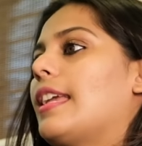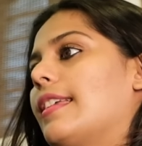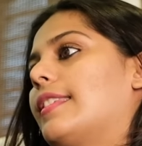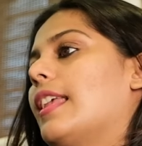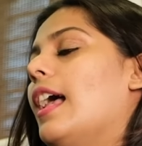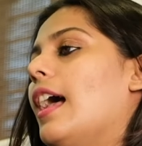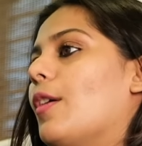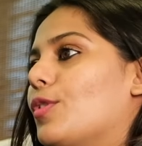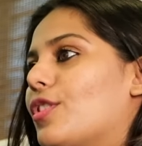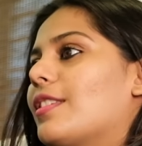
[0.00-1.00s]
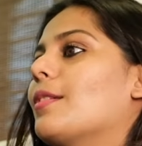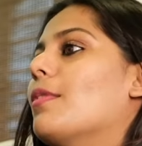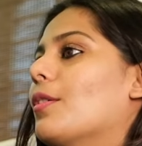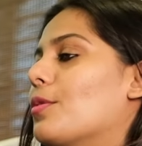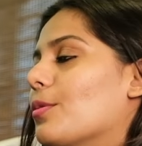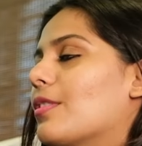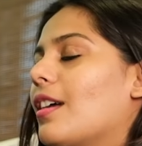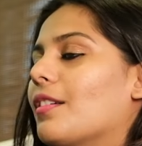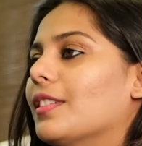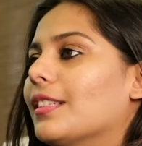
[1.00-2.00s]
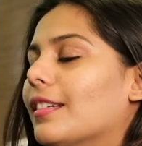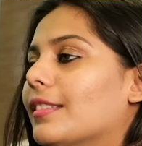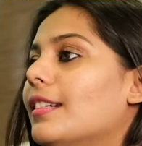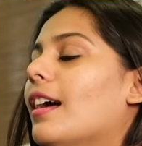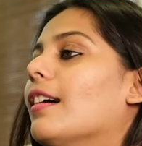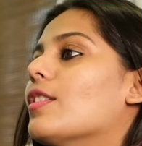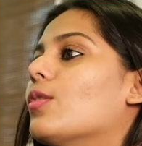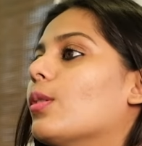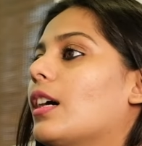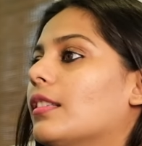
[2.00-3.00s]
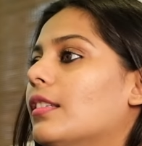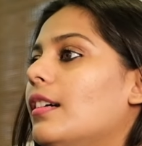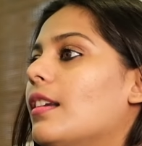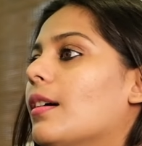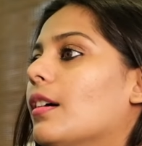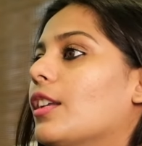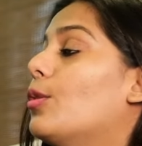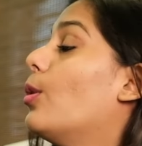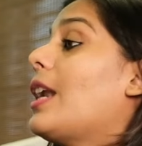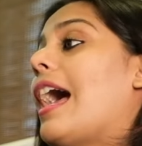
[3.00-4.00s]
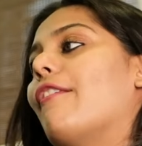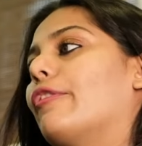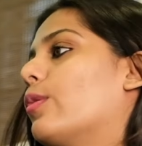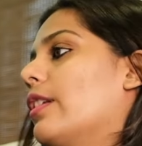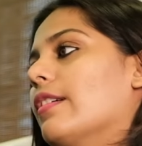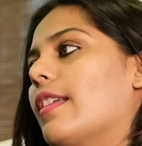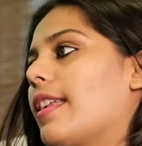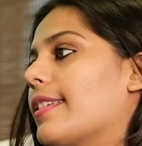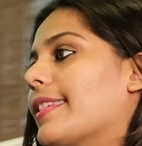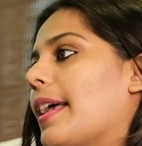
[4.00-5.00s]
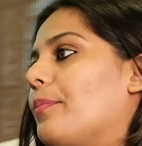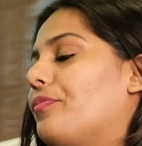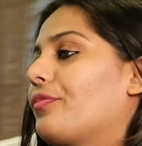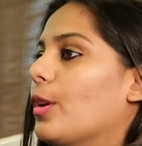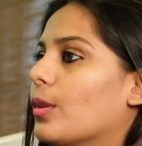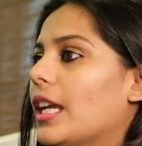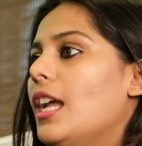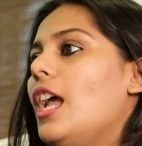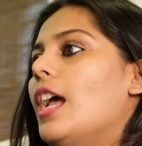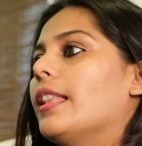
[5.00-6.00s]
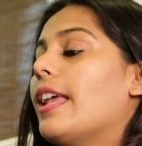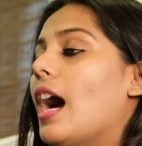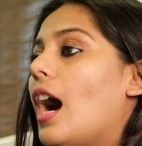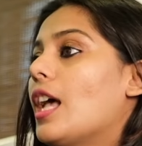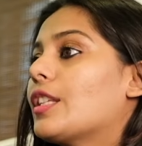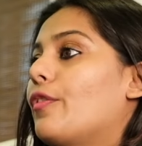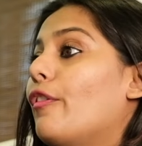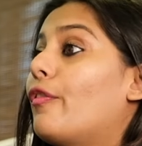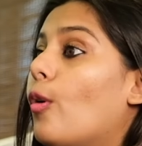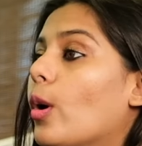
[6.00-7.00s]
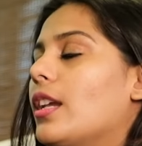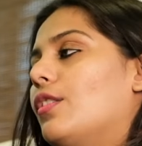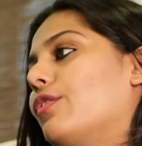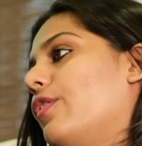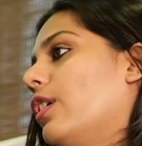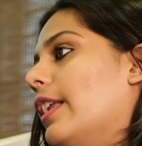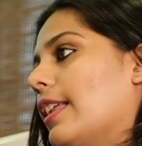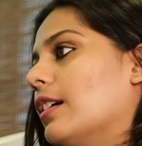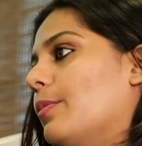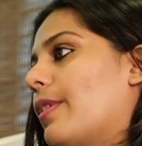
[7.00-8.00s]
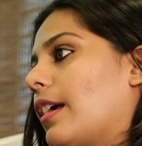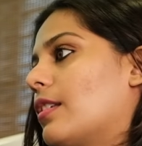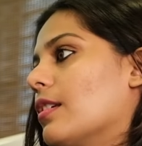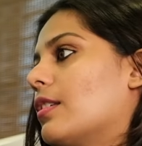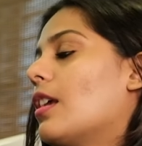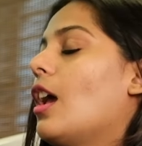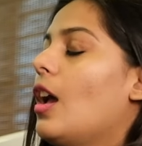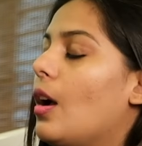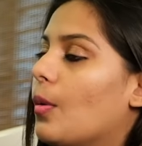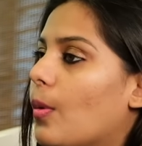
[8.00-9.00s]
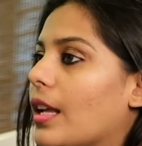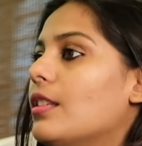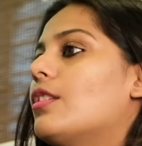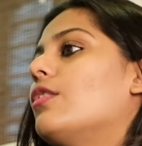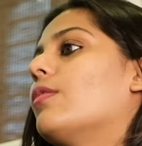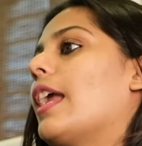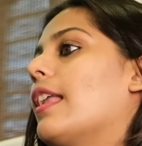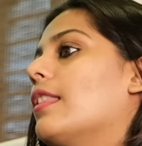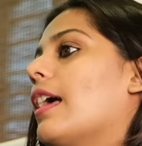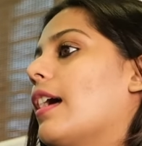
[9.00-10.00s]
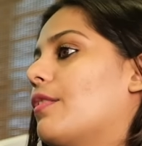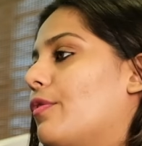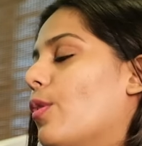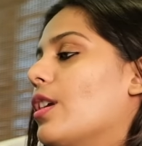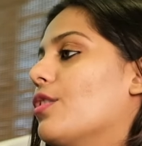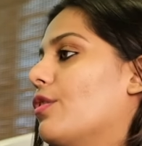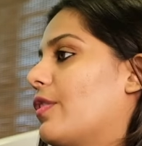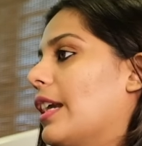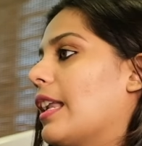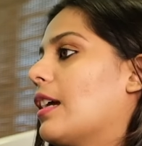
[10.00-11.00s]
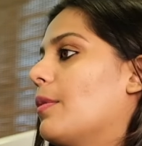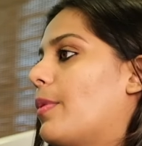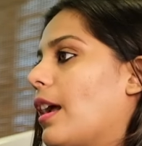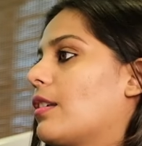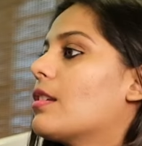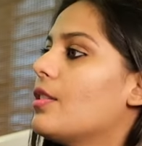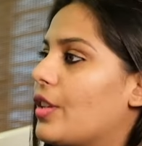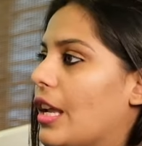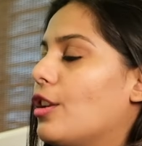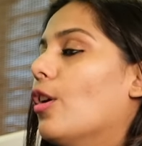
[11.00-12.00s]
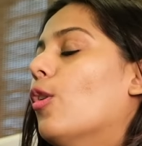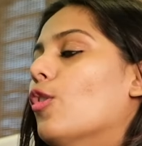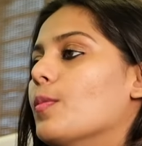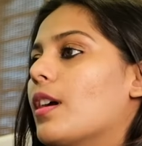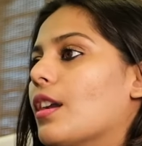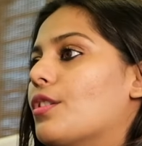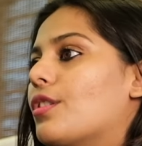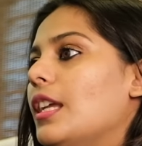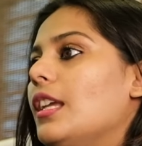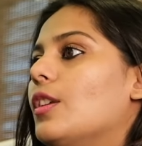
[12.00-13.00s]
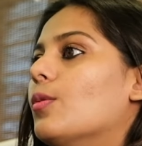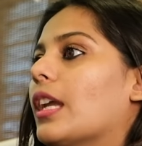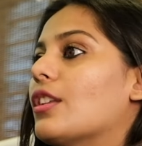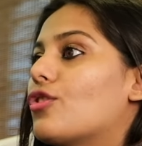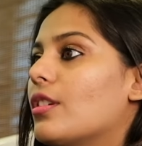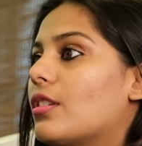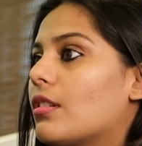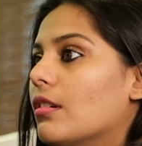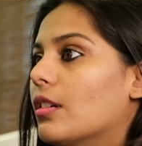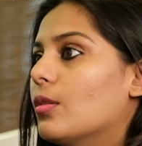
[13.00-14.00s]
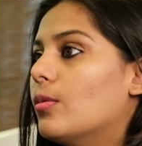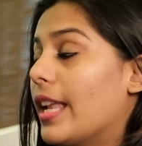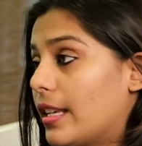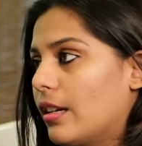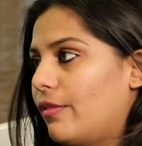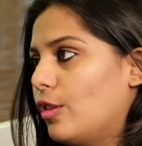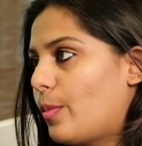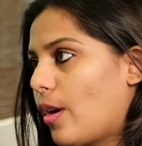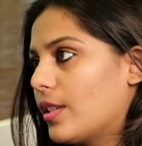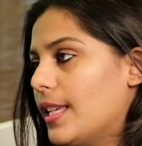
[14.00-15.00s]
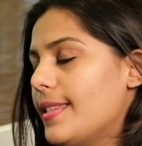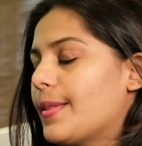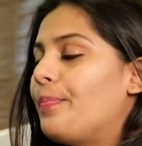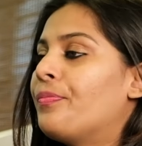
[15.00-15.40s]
yes. I was just about to start with Qatar. So Qatar, you don't have to clear an exam. Okay, they ask for 4 years of your clinical practice. Once you gain that 4 years of clinical practice in your home country, you can just do data flow process